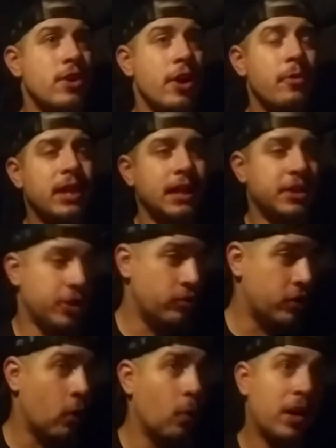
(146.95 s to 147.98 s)
knowing that you
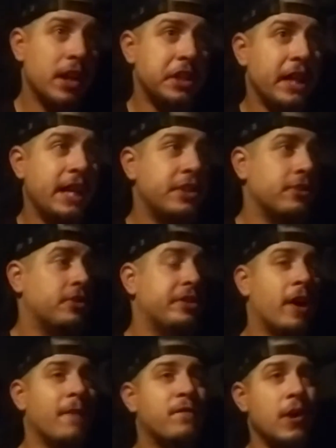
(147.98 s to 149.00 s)
don't want to change
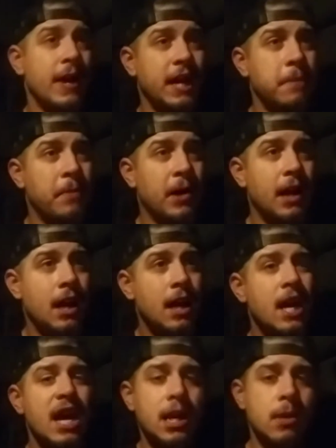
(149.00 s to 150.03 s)
yourself for anybody,
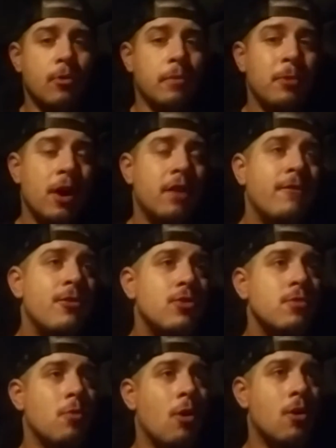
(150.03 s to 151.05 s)
and you are proud of who
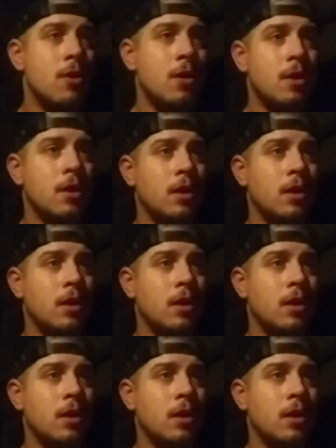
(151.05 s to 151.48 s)
you are,